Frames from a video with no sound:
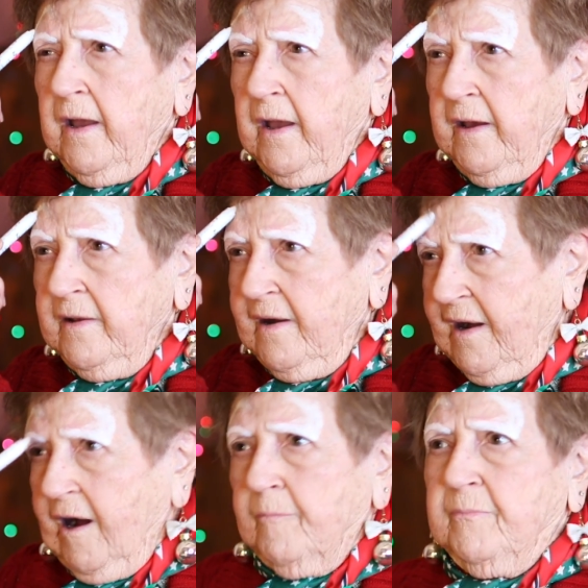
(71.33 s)
And
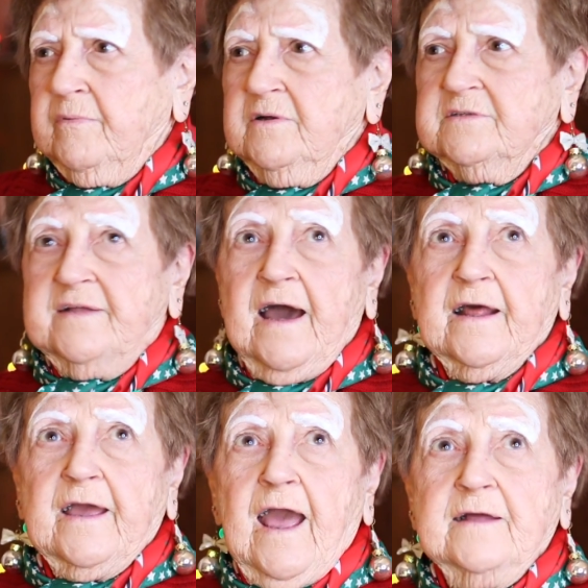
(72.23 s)
up. Is that
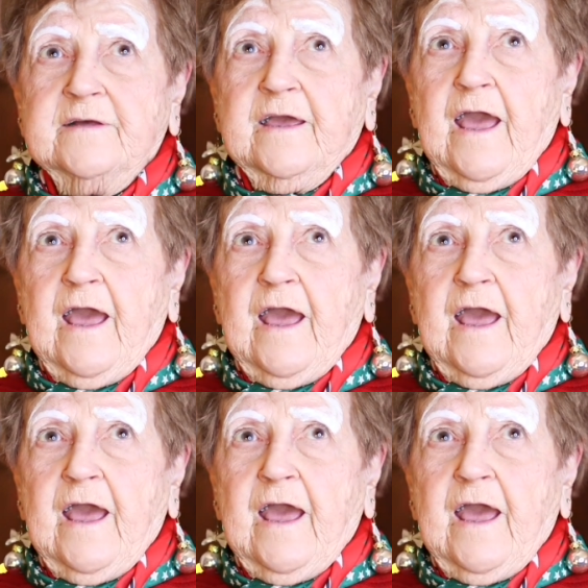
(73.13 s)
a candy